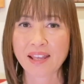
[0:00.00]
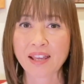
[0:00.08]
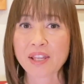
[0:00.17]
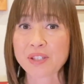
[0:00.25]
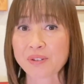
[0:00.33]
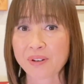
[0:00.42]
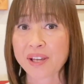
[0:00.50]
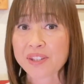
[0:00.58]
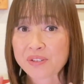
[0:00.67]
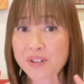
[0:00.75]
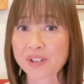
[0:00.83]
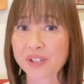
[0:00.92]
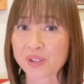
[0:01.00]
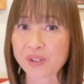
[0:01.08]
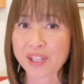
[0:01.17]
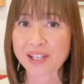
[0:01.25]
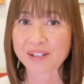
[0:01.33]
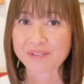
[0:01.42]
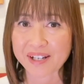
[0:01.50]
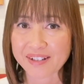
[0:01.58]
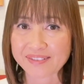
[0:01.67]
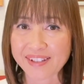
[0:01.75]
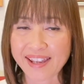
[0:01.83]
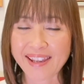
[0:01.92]
So I started looking
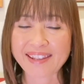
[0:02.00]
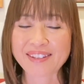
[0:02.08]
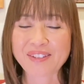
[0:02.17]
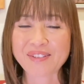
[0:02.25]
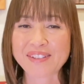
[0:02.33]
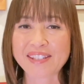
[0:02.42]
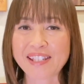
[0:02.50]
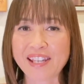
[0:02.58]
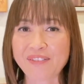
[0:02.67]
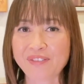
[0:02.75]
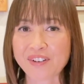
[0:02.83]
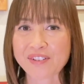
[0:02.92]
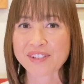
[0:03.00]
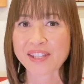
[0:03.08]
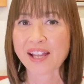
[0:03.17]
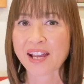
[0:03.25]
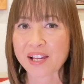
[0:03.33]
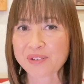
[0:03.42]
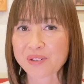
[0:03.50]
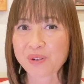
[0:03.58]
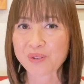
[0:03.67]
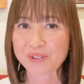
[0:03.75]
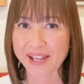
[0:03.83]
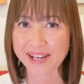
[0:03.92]
around to see if there's a
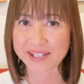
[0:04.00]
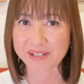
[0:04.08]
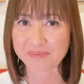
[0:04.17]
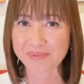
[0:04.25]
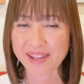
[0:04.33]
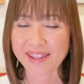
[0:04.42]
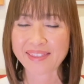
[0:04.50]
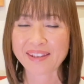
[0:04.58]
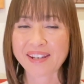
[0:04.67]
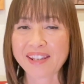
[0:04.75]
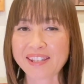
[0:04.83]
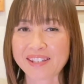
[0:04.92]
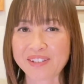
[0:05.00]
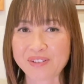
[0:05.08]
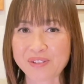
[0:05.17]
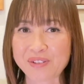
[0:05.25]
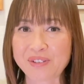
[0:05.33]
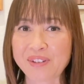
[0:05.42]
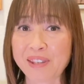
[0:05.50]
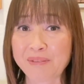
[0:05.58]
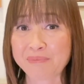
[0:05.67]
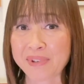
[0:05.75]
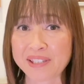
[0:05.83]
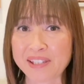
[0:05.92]
household item that I can use to give
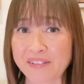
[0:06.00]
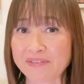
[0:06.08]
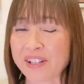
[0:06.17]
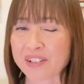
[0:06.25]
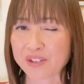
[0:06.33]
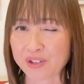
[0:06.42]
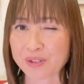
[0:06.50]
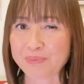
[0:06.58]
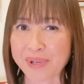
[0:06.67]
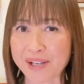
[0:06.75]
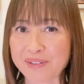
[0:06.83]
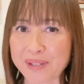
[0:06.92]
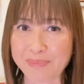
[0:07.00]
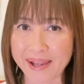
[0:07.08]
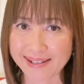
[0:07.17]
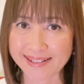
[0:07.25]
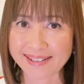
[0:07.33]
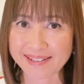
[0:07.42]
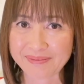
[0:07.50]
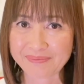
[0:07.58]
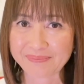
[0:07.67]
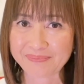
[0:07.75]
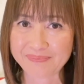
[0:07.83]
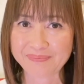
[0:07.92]
myself a good pat on the back.
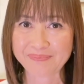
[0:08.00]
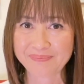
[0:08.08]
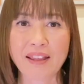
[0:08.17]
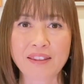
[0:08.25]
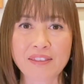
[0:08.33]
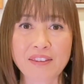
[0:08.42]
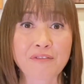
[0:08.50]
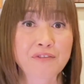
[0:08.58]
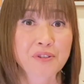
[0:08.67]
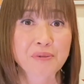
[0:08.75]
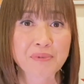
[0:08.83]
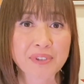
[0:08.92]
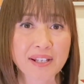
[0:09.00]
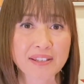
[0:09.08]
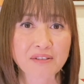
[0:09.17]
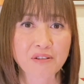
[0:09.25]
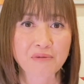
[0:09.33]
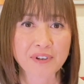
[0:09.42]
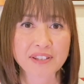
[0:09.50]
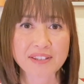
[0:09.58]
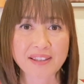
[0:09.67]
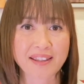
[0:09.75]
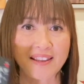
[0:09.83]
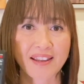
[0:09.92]
The first one I saw was
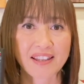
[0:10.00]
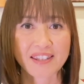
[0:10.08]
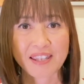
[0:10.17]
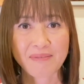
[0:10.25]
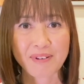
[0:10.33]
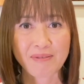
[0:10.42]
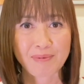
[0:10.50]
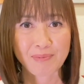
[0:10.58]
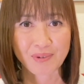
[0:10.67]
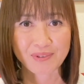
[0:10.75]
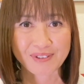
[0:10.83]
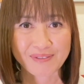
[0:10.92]
a TV remote.